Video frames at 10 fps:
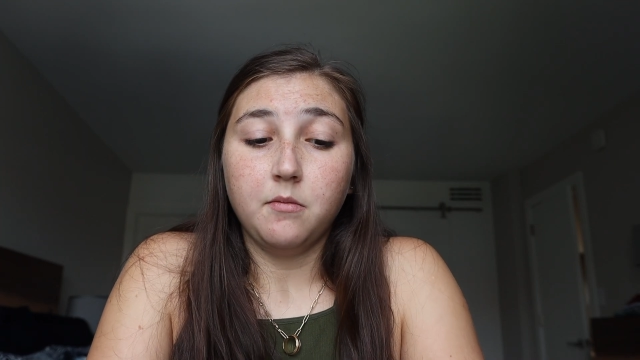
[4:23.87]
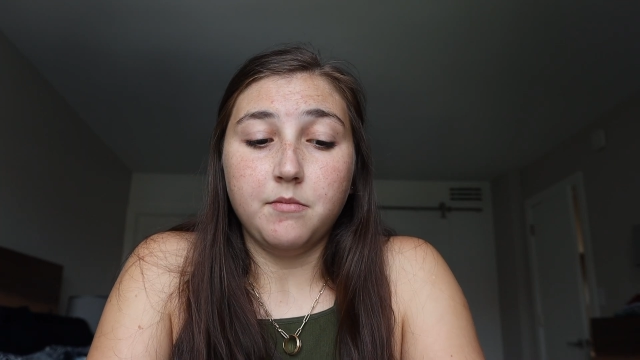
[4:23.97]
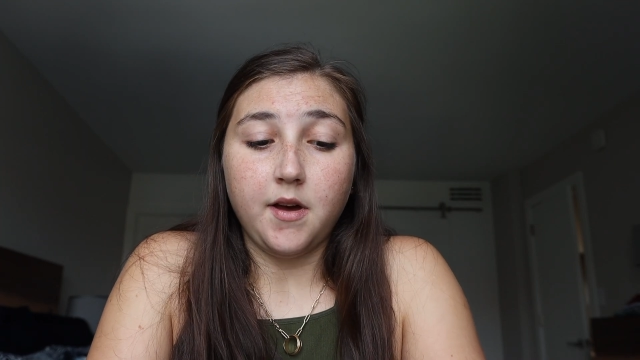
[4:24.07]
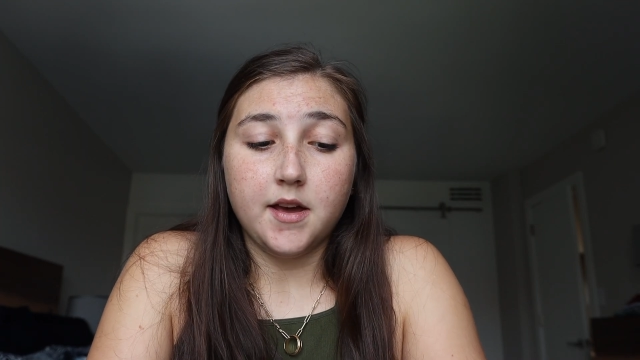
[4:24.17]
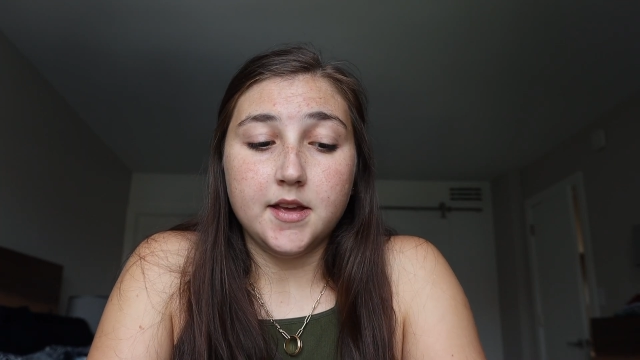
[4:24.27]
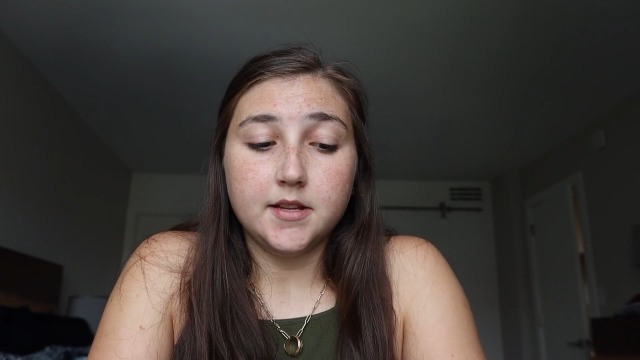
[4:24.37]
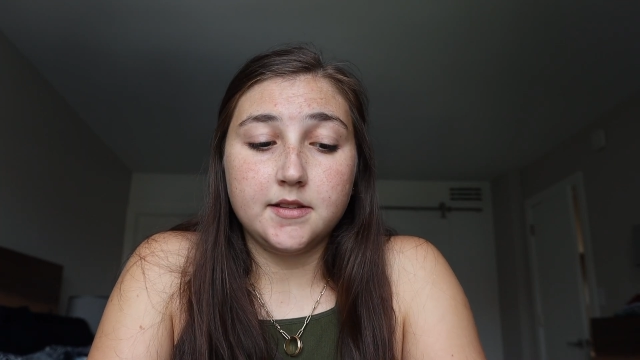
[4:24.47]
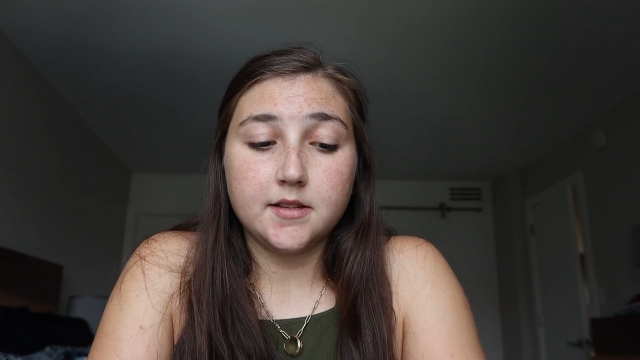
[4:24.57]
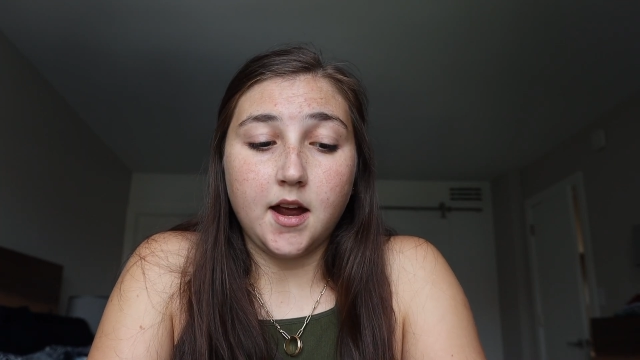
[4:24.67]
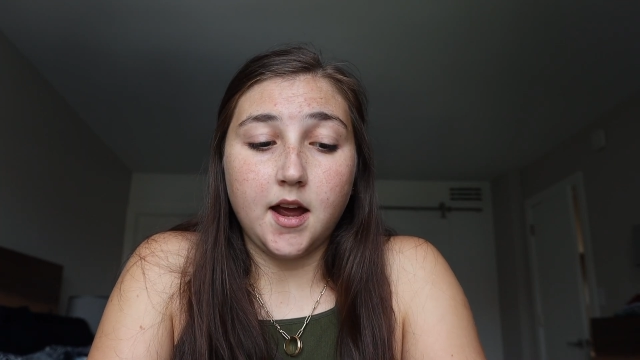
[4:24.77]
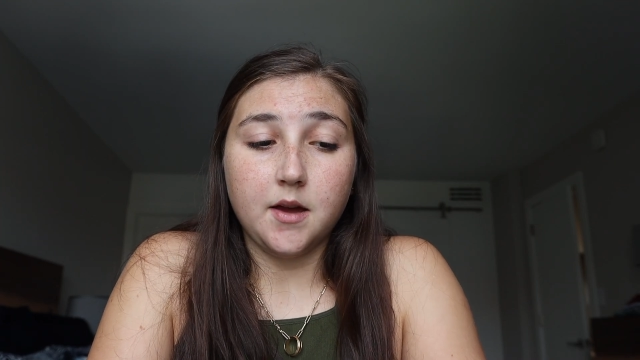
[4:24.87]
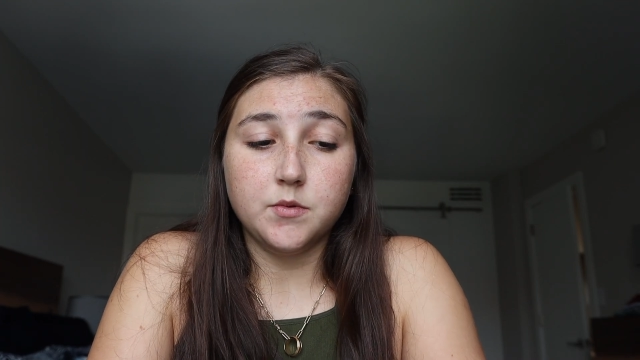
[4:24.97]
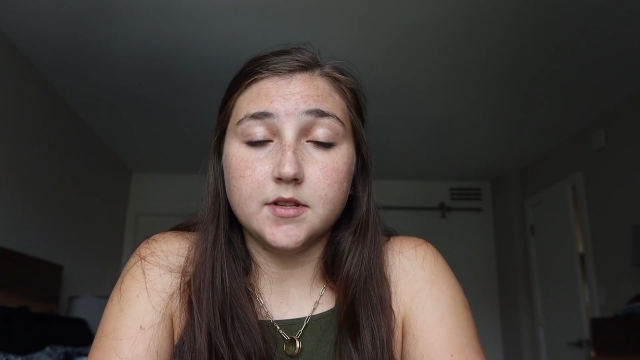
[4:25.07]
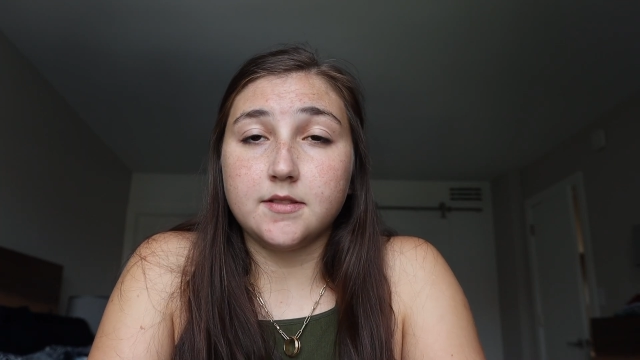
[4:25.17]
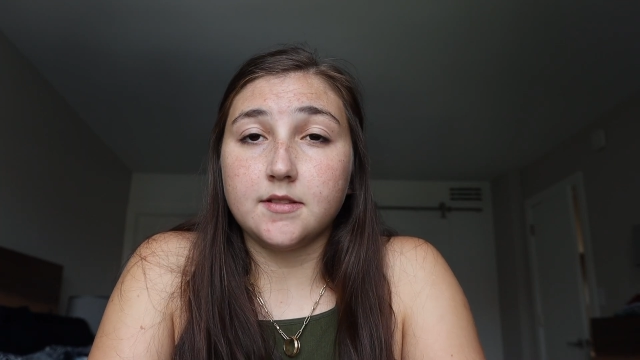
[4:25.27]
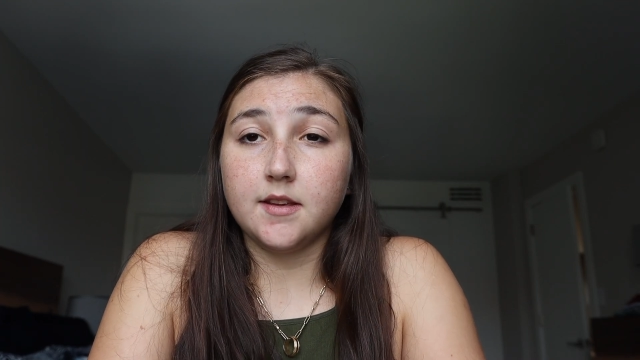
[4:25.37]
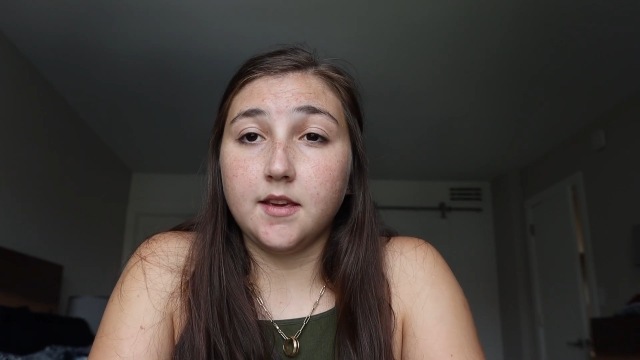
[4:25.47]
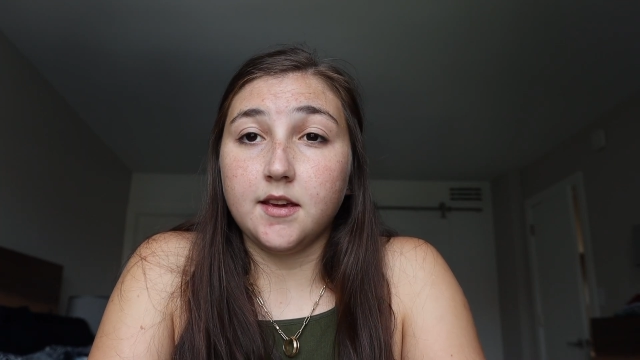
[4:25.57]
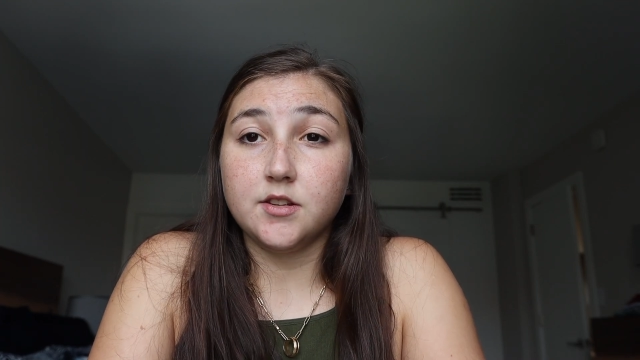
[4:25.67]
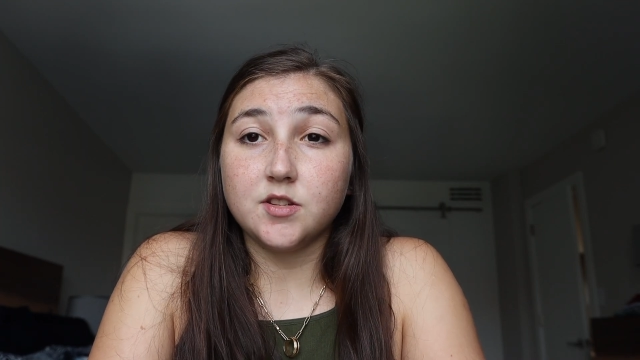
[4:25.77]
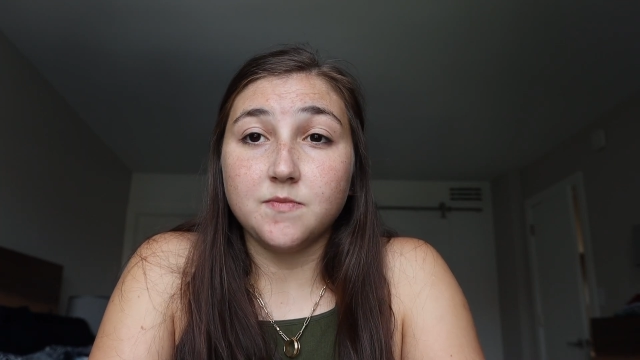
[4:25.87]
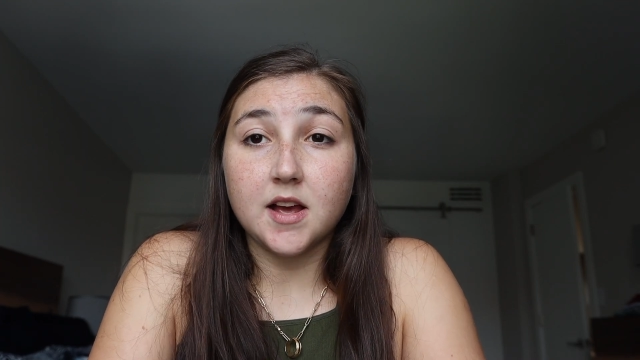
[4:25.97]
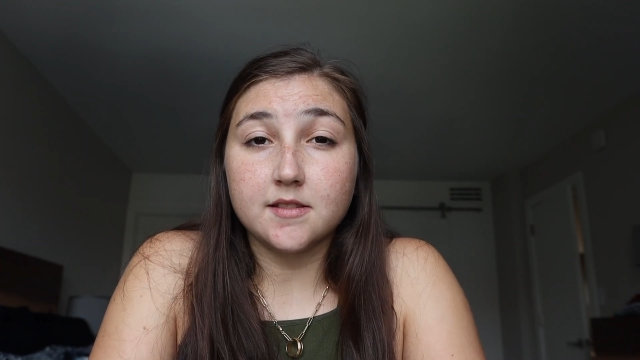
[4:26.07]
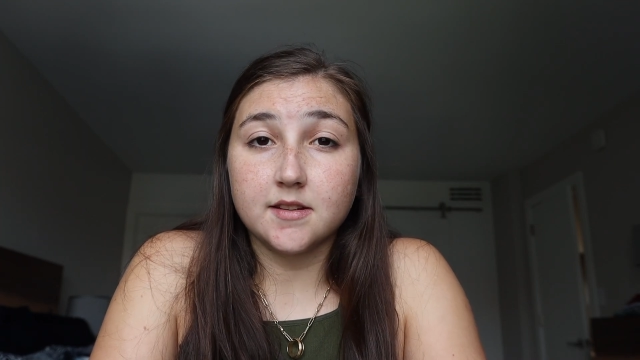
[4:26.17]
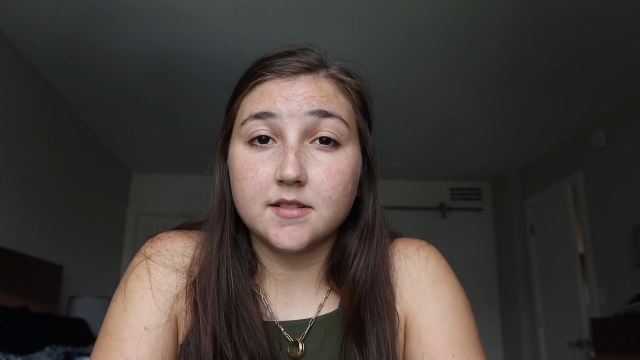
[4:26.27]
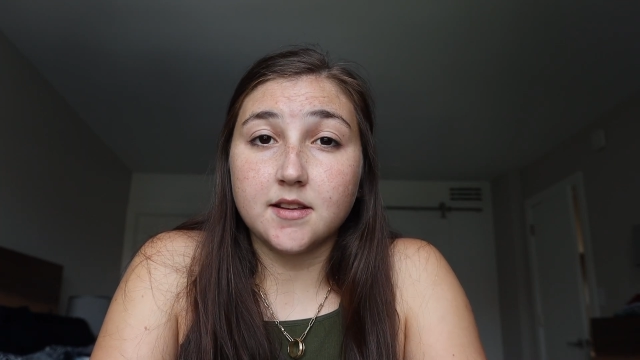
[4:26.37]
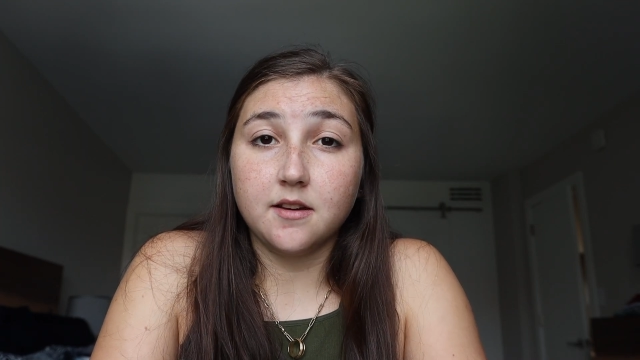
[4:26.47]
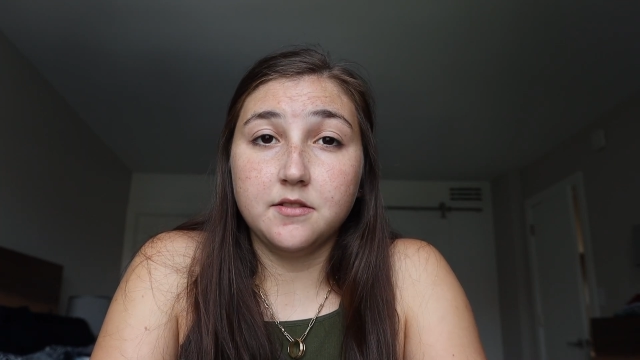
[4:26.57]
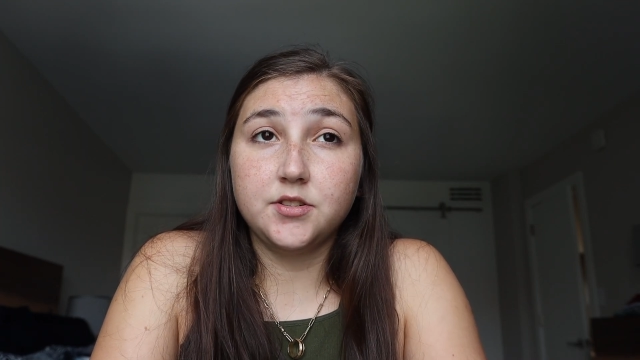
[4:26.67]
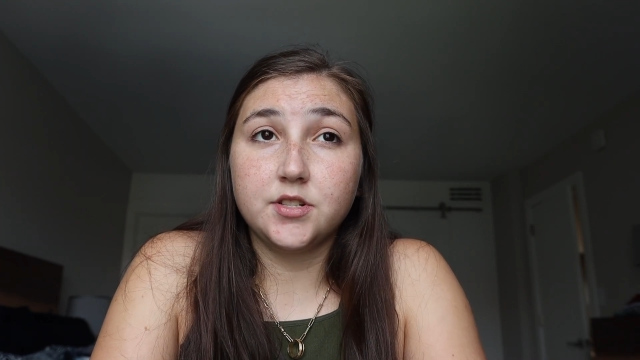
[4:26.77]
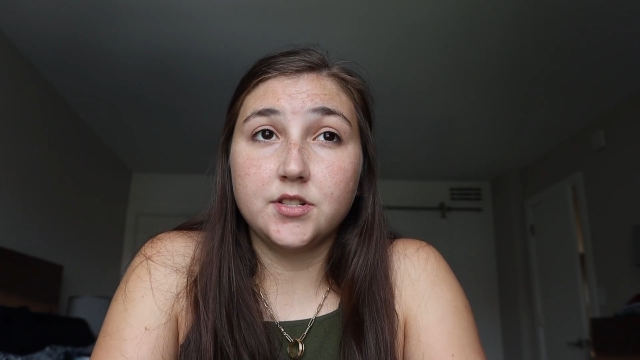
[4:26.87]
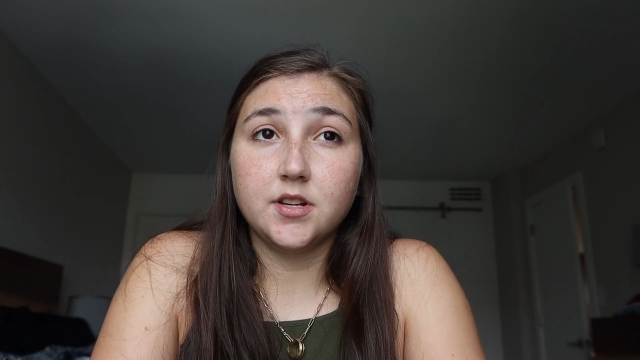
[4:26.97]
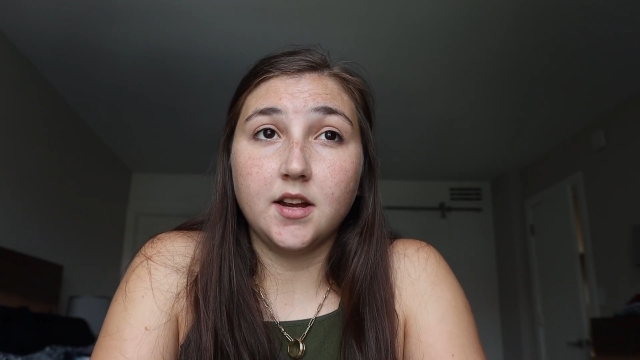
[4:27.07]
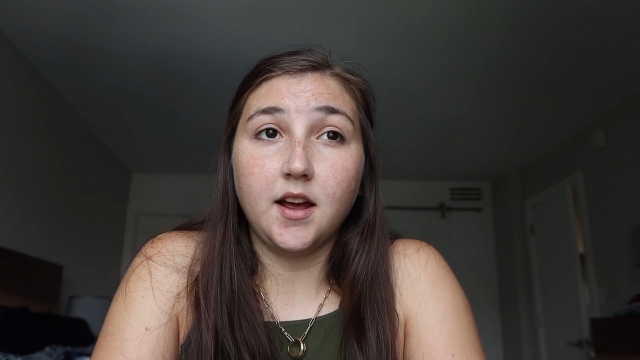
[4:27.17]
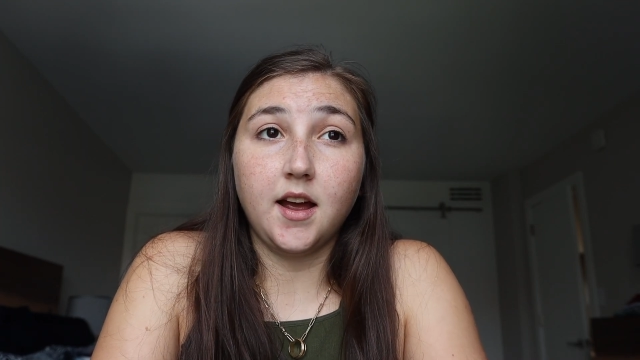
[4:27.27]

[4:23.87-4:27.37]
but I was a gymnastics coach